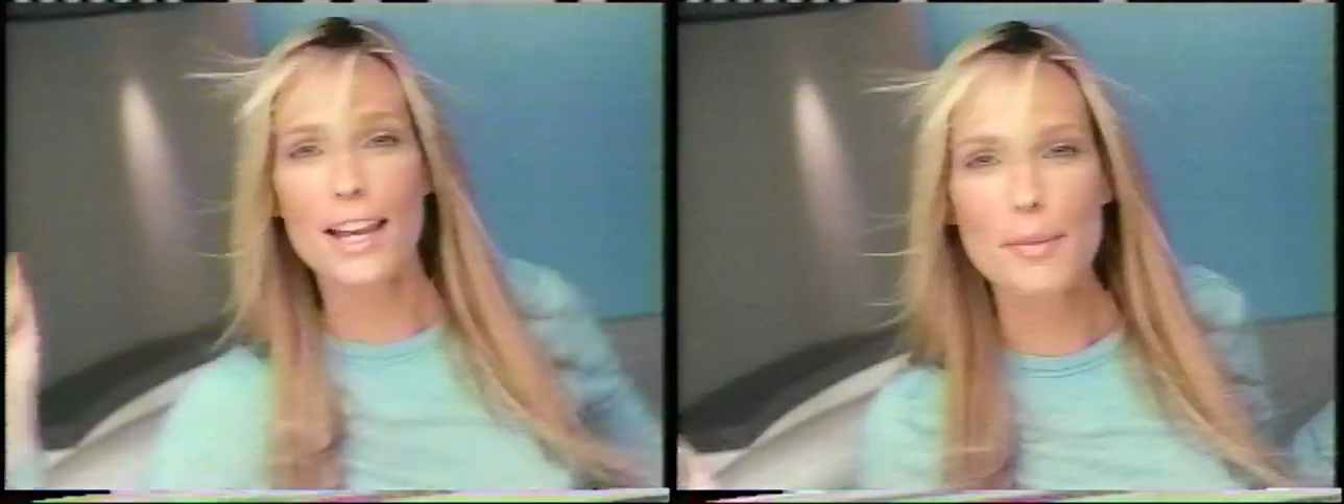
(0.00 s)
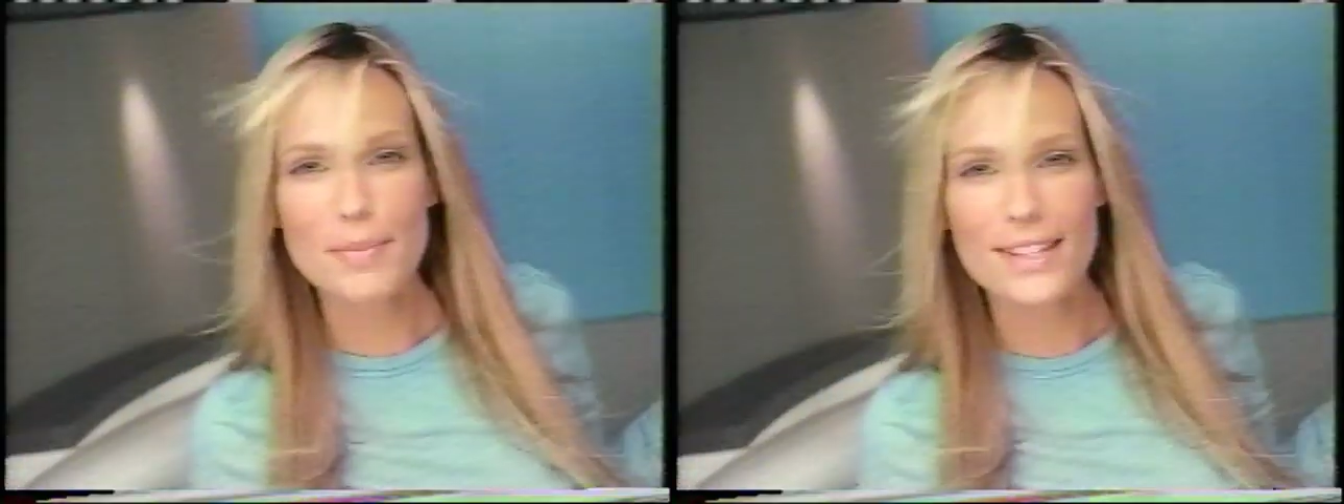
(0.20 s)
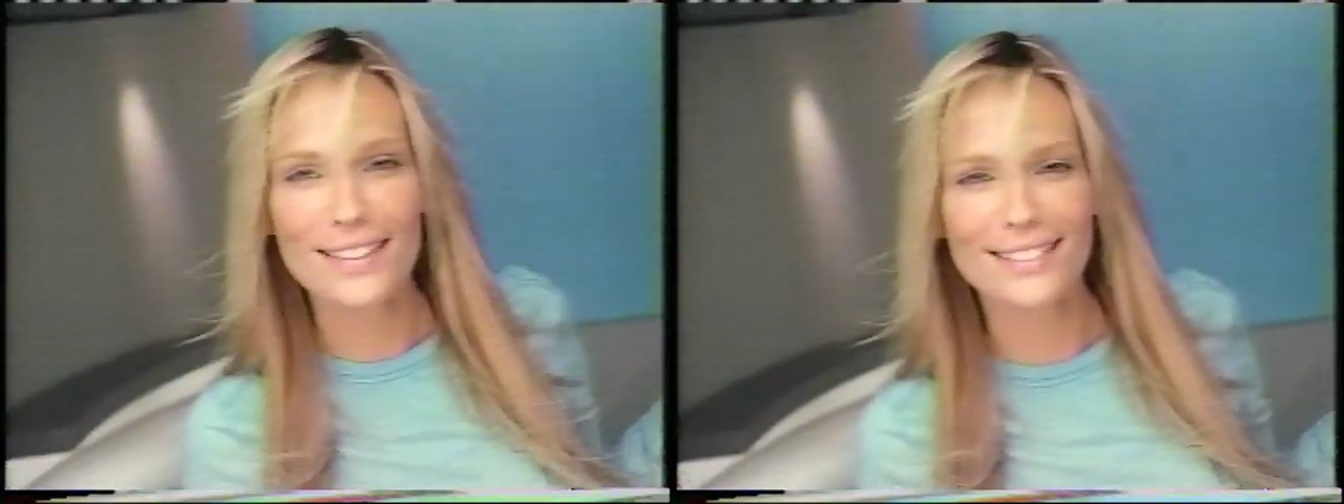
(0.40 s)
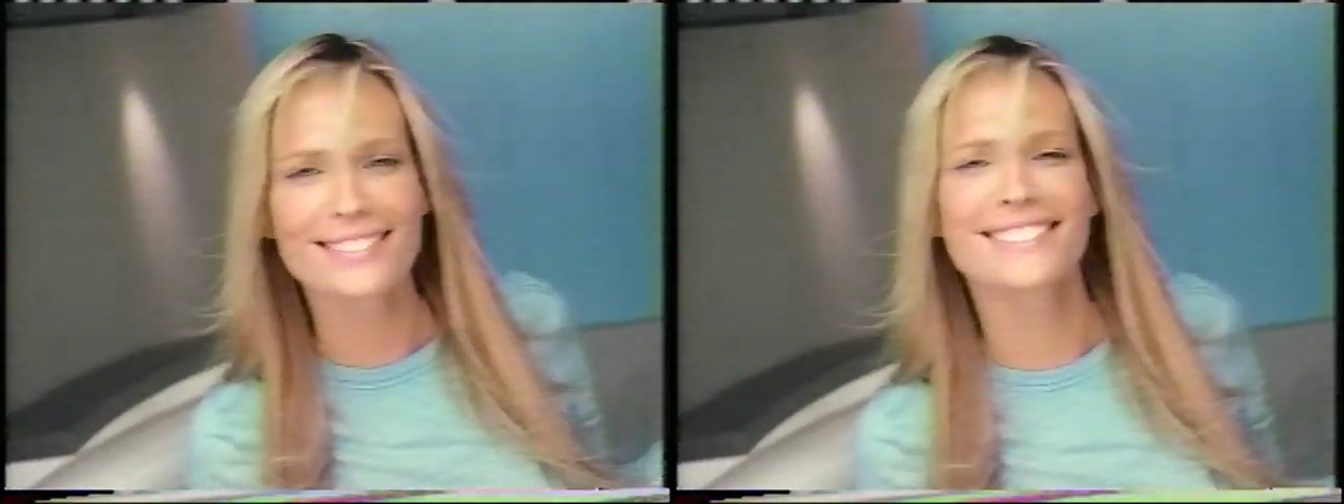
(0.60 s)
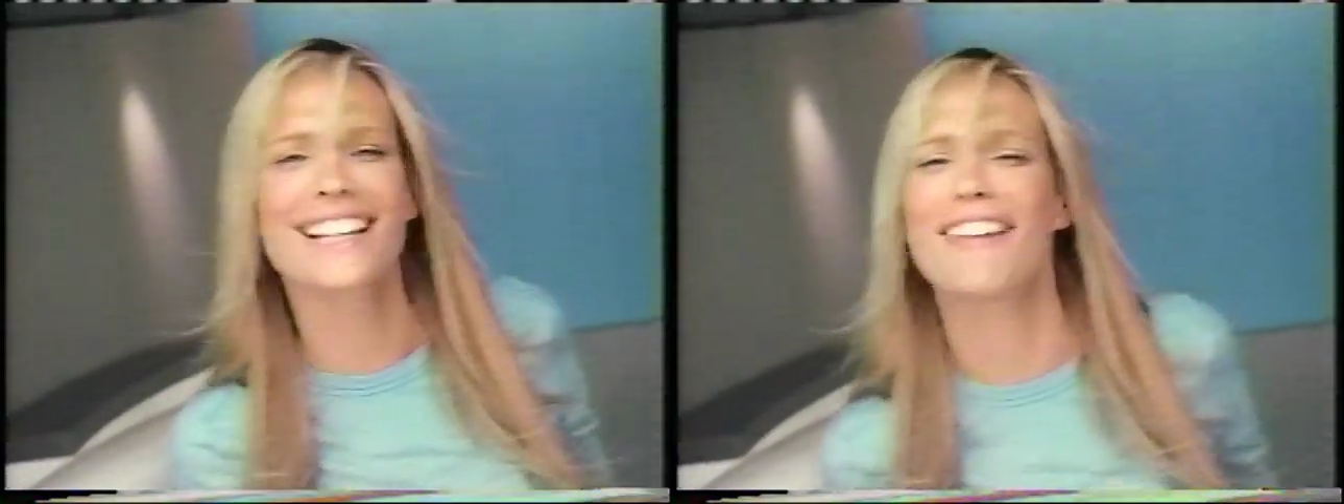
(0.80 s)
Hips
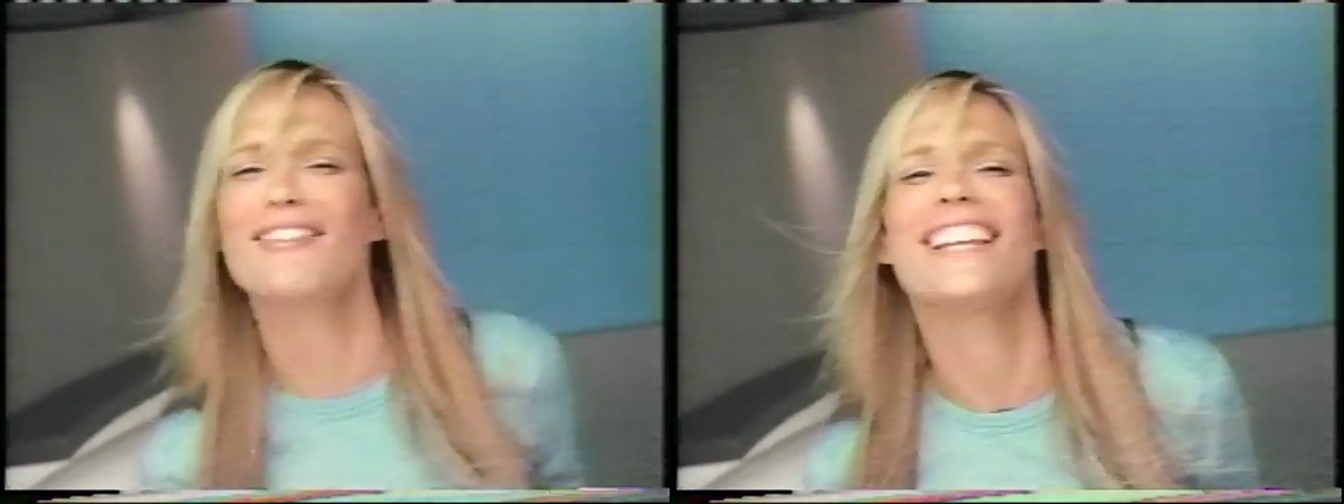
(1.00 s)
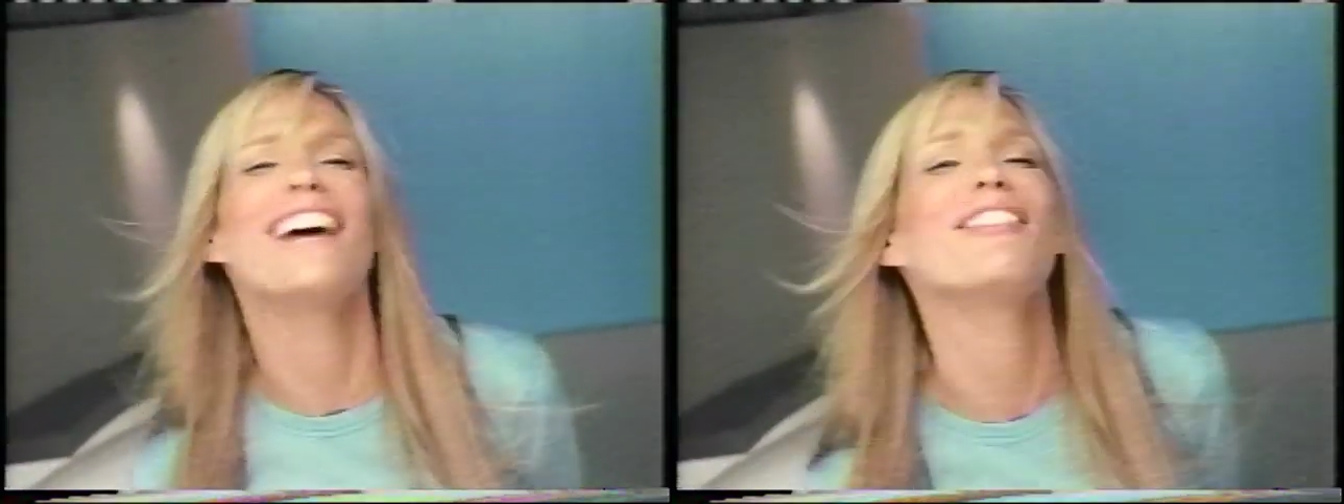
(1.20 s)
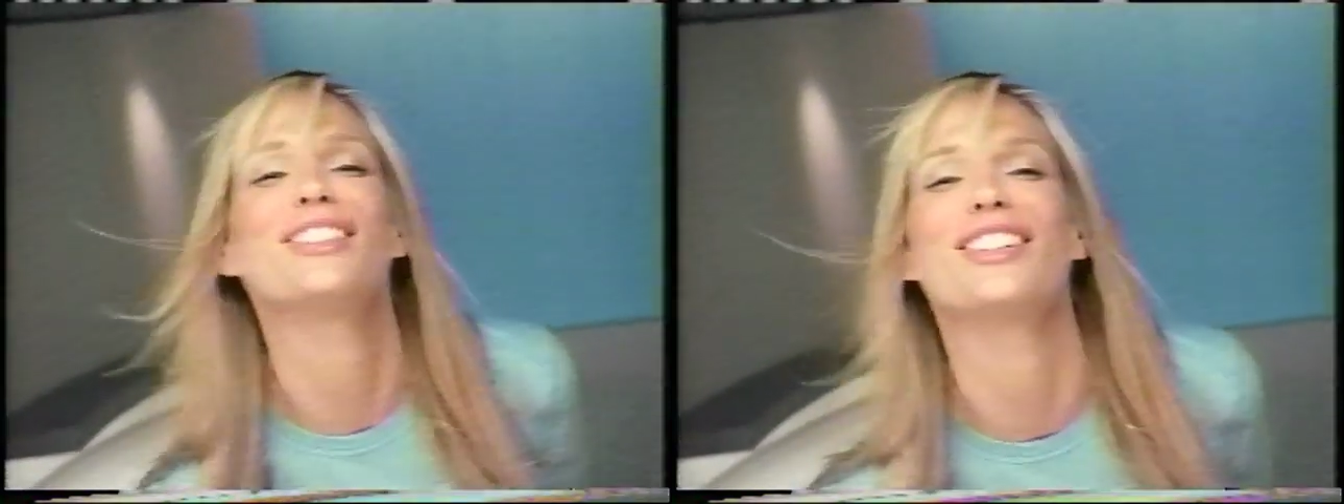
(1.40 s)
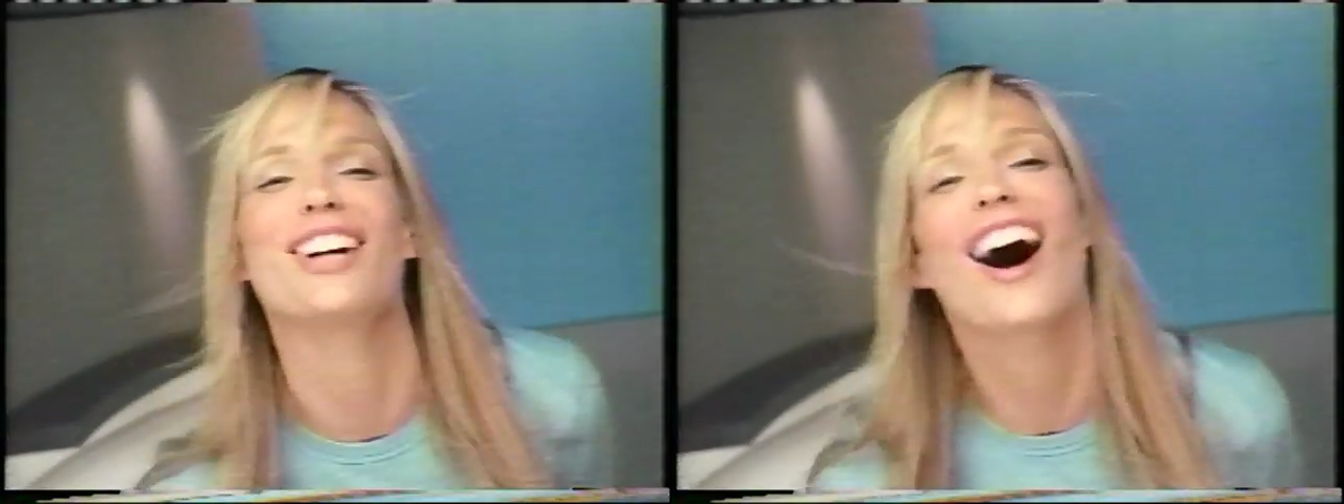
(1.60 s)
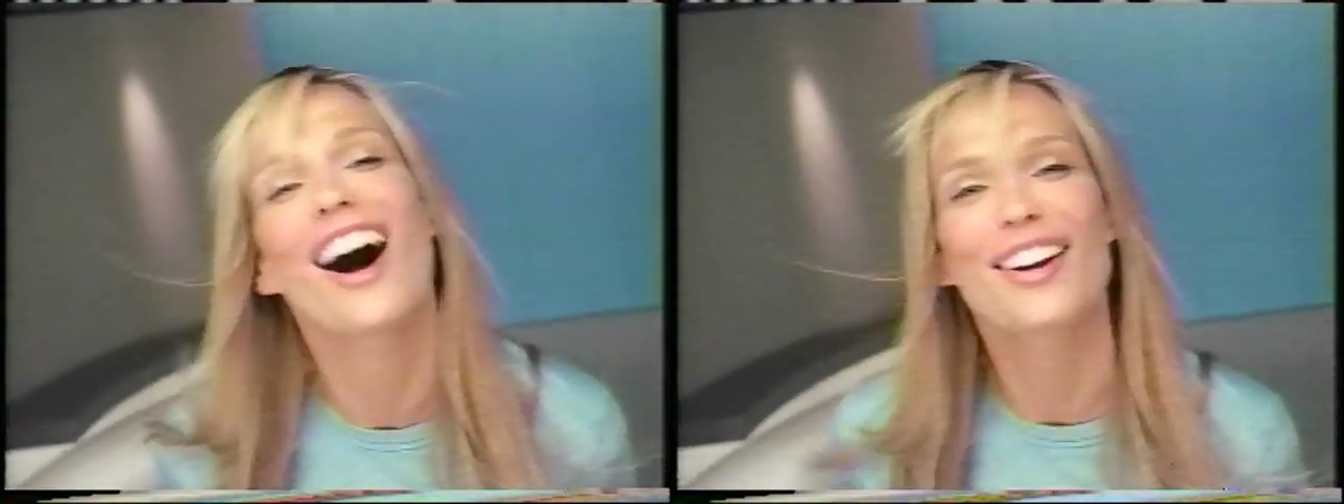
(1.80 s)
have never looked
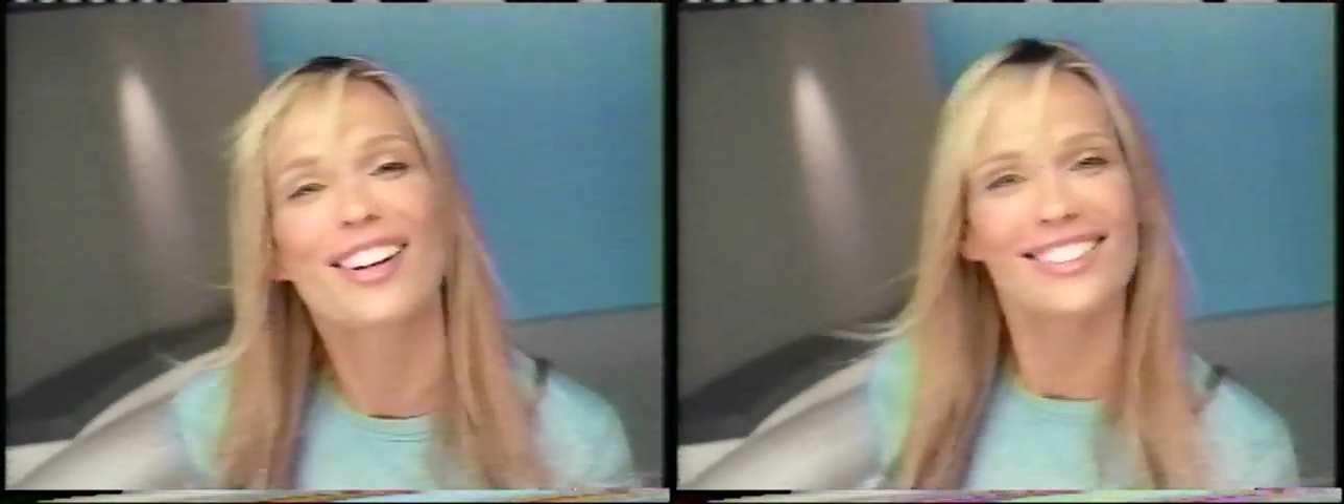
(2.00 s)
hotter.